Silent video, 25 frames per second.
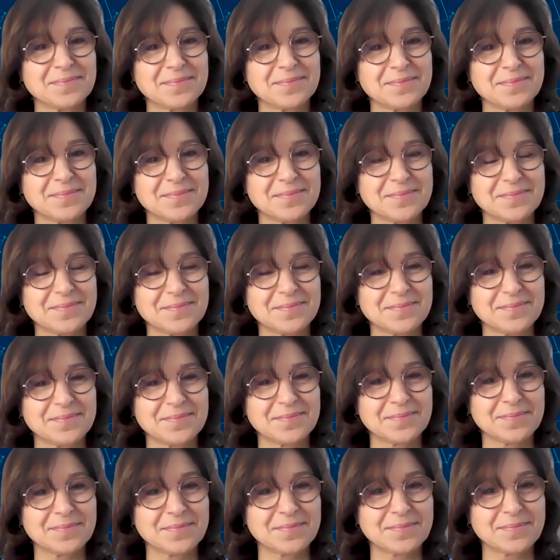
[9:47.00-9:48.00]

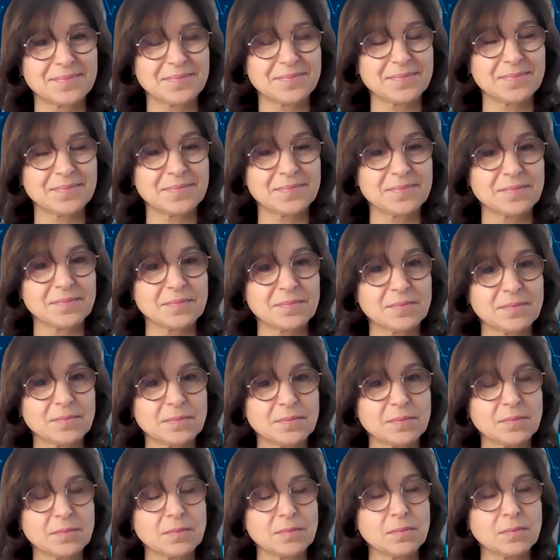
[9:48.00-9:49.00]

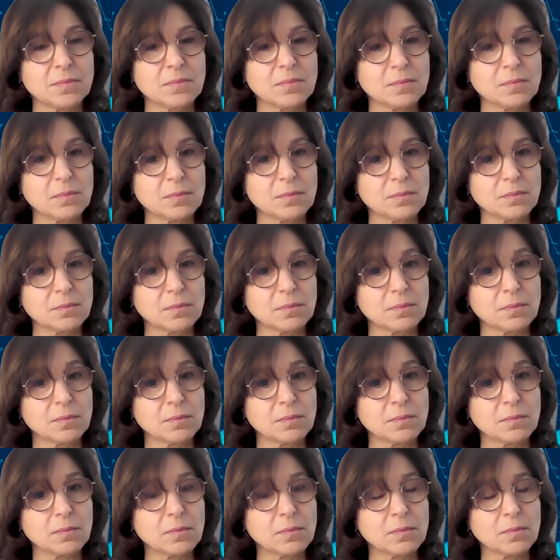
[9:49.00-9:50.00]

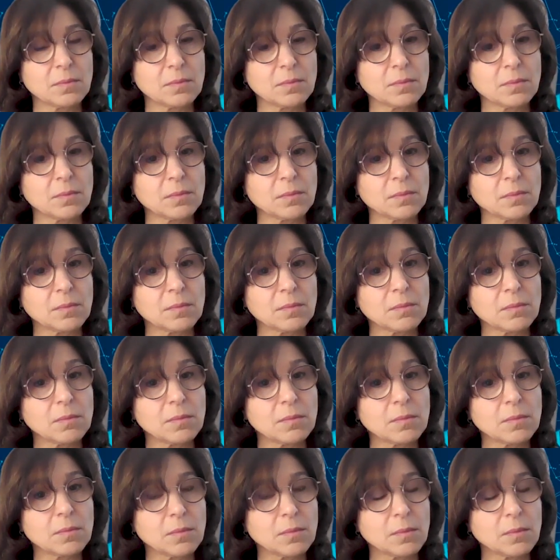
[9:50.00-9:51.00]

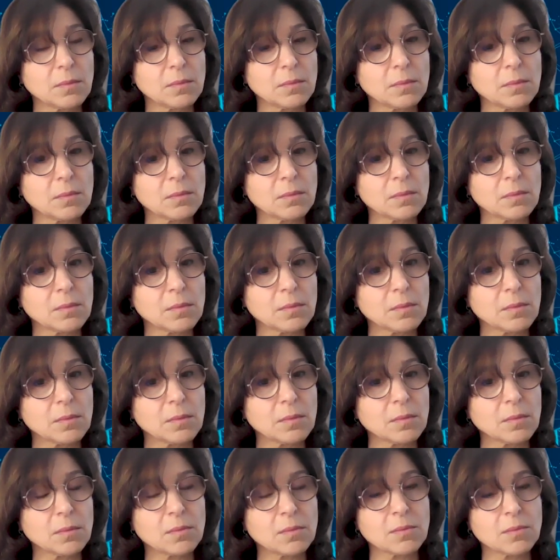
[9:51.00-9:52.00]

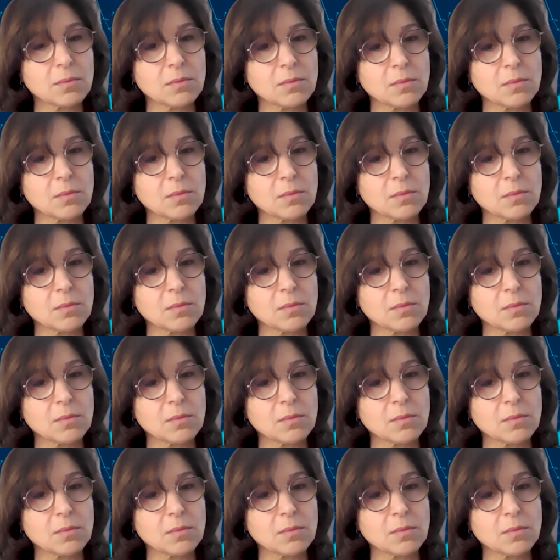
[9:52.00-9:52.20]
No words are spoken by the person on screen.